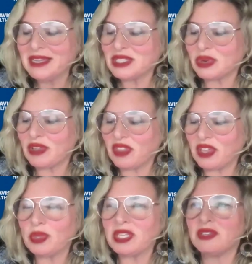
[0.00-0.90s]
So I
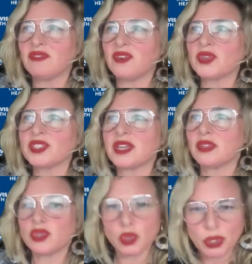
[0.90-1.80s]
think we need to focus
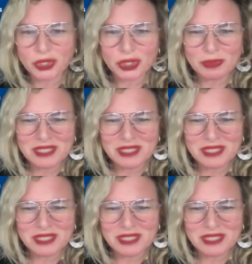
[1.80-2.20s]
on the short-term